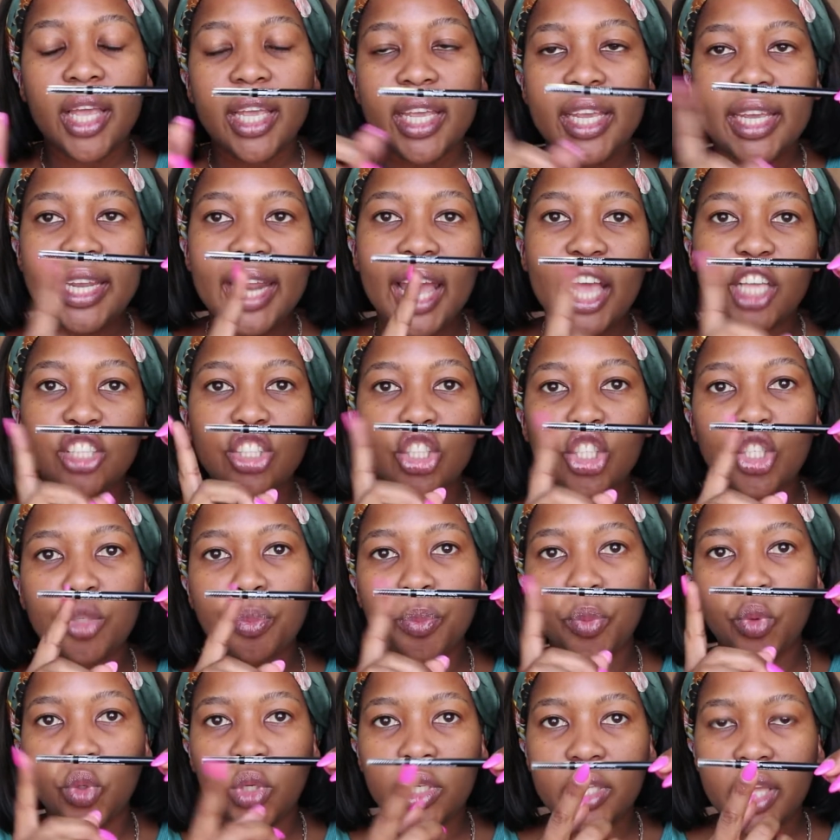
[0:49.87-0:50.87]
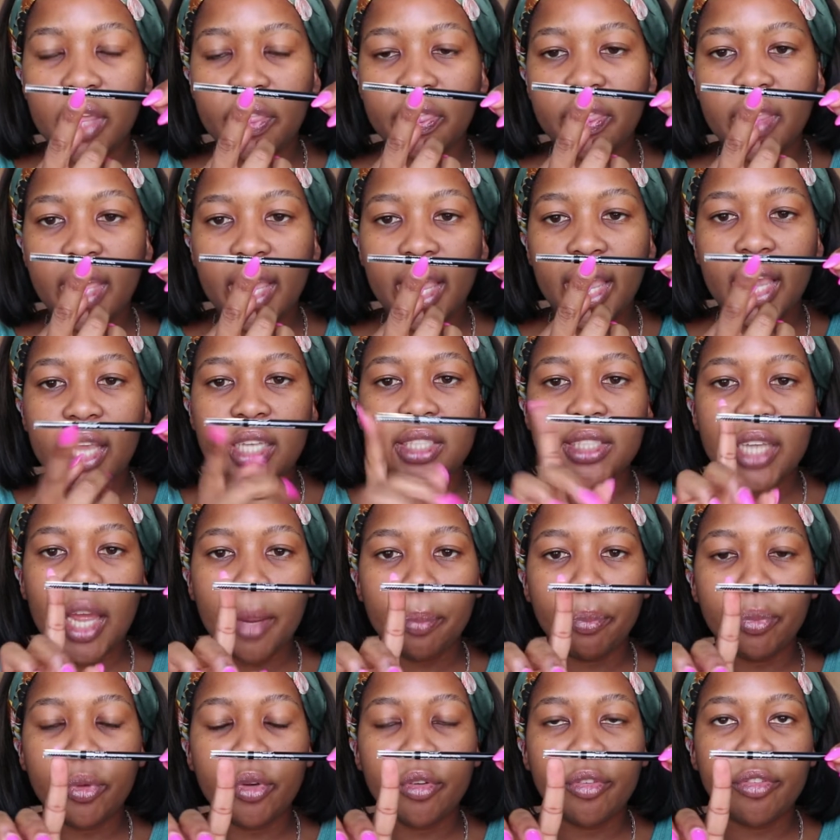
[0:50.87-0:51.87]
It has a spoolie at the end.
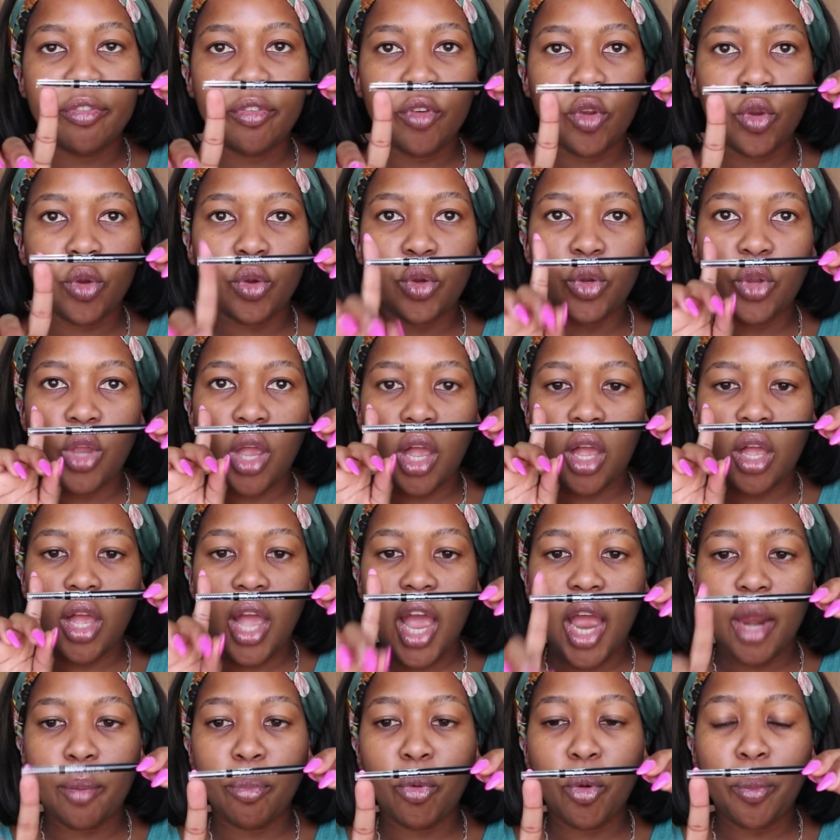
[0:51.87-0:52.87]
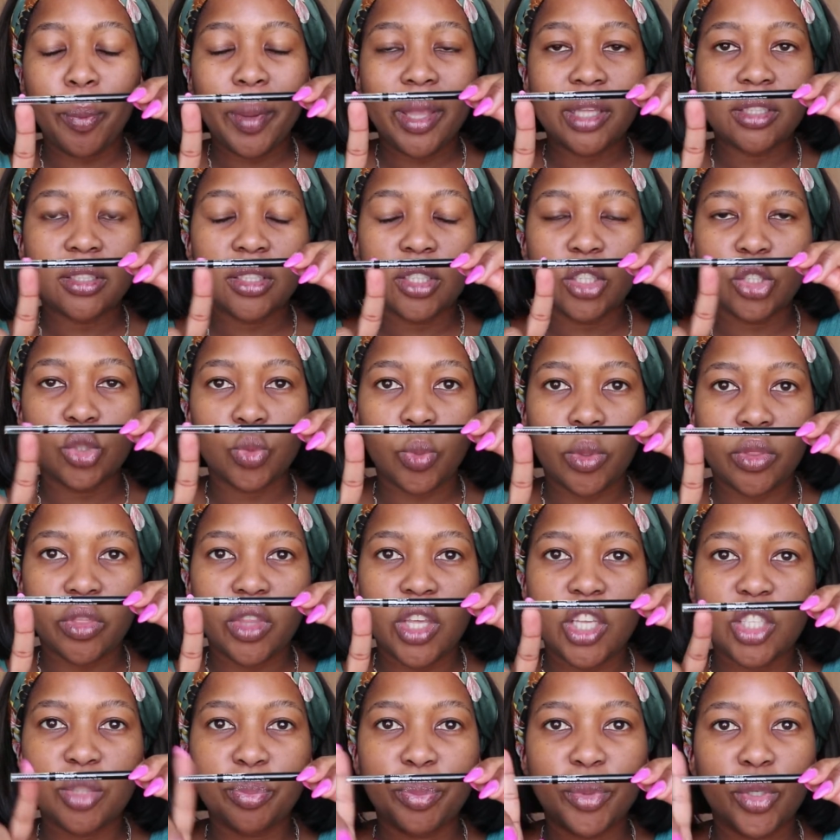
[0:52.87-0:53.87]
I prefer eyebrow pencils with
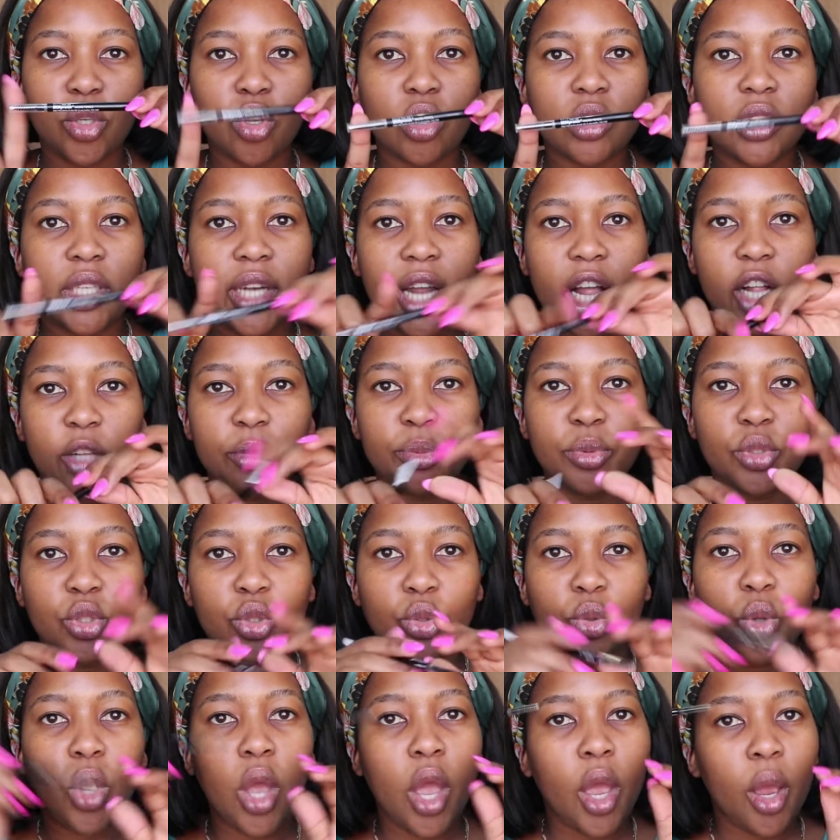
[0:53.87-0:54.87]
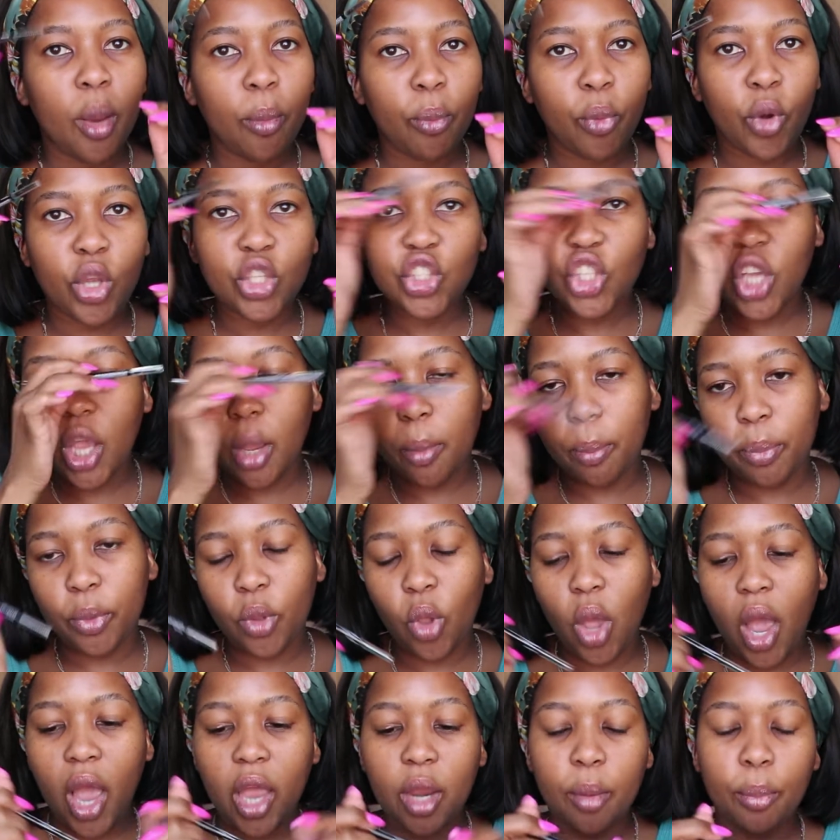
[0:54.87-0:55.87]
this because it helps you brush up
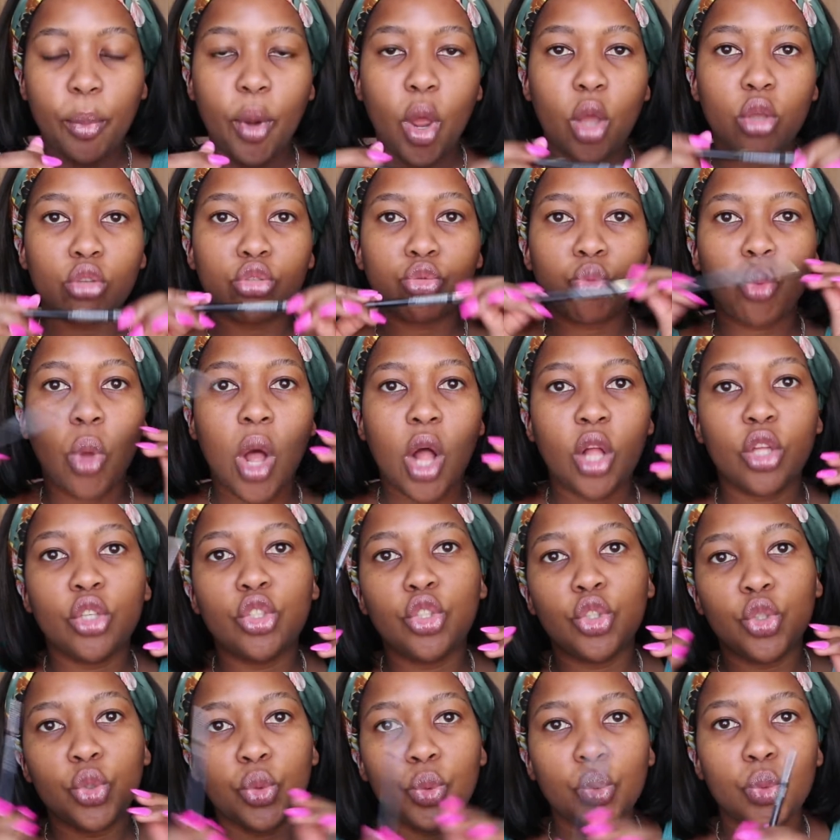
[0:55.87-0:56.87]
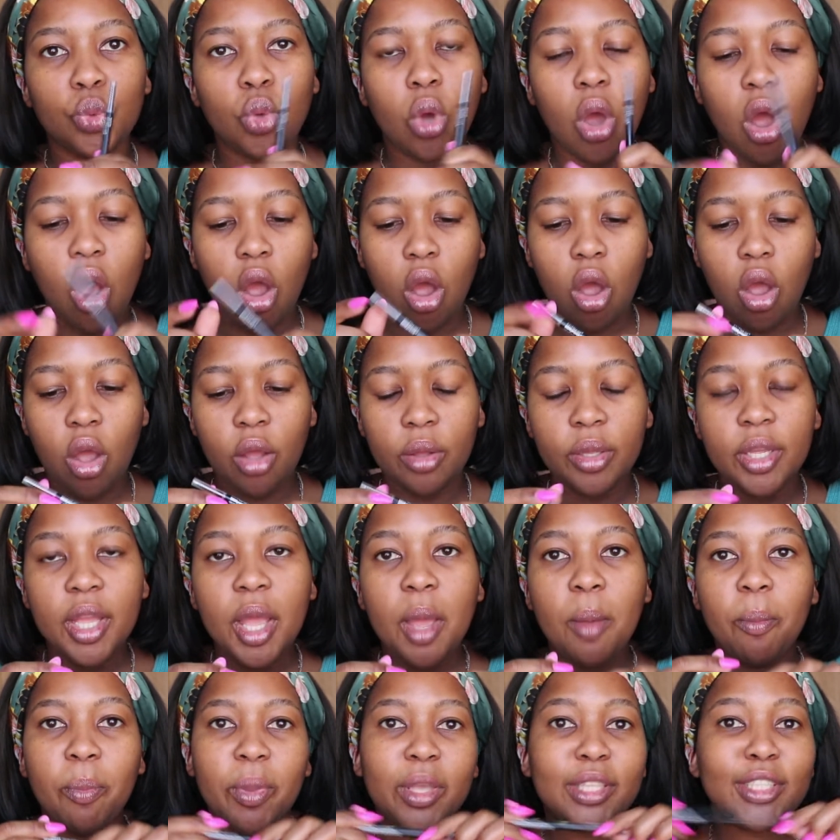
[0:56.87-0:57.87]
your eyebrows while you are
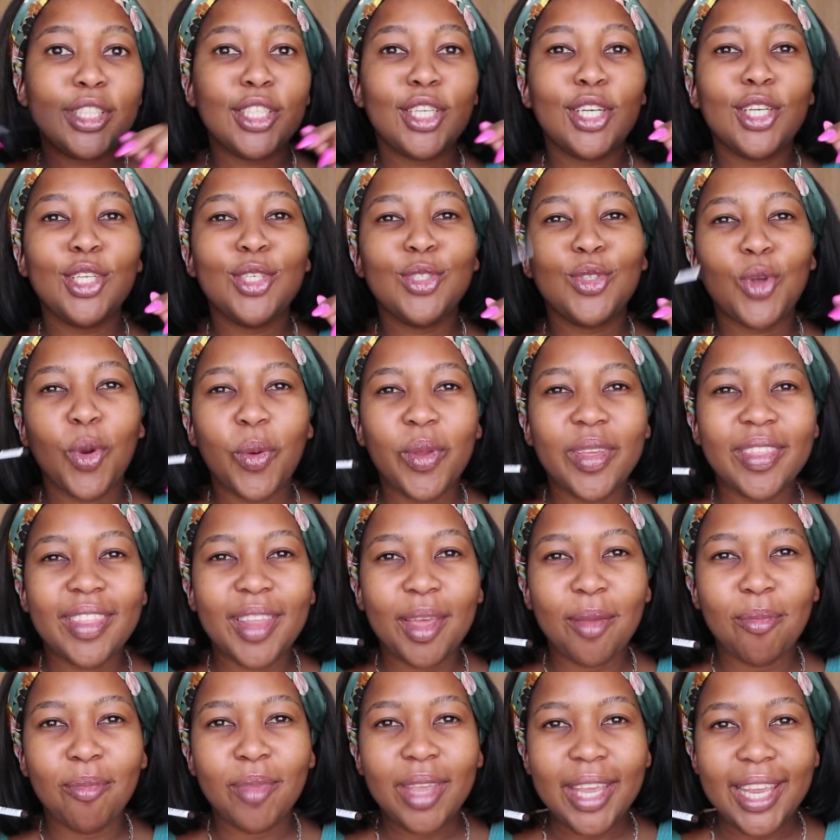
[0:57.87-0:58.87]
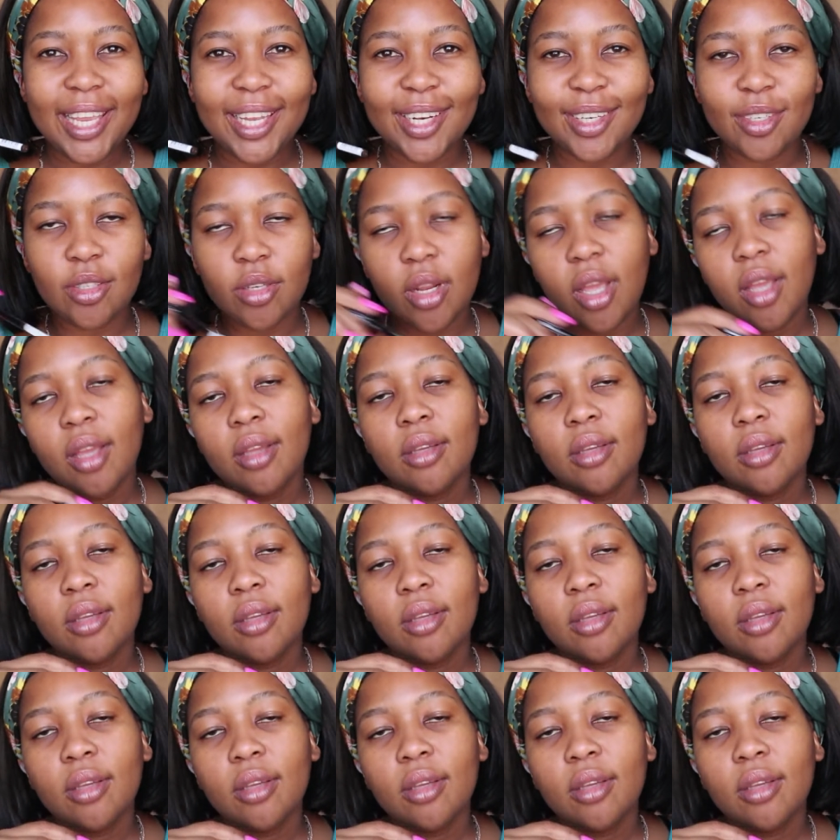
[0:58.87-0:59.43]
basically drawing them in,